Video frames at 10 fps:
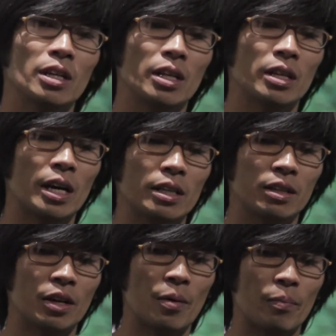that
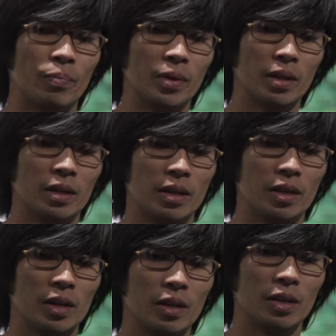
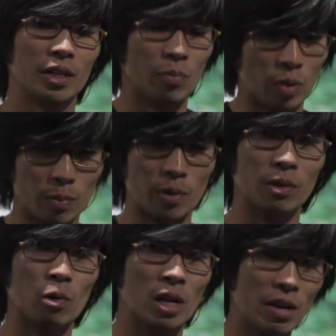the people who
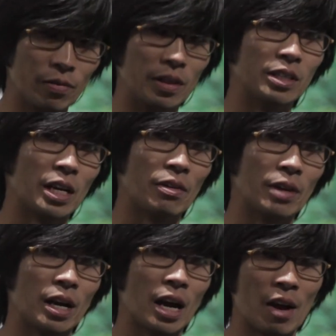live in this
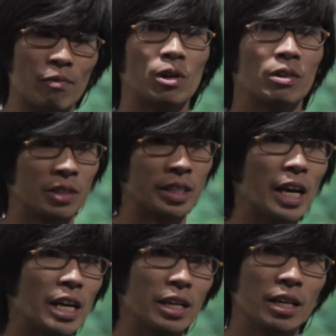area have a lot of
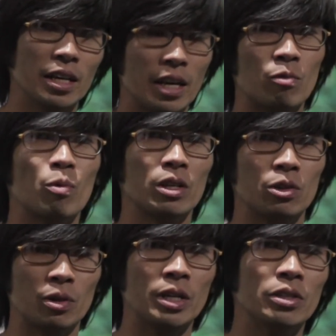say in what you
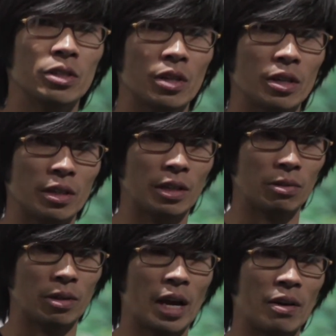insert into the
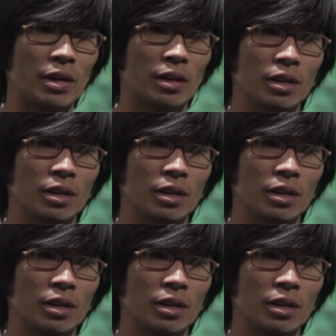area.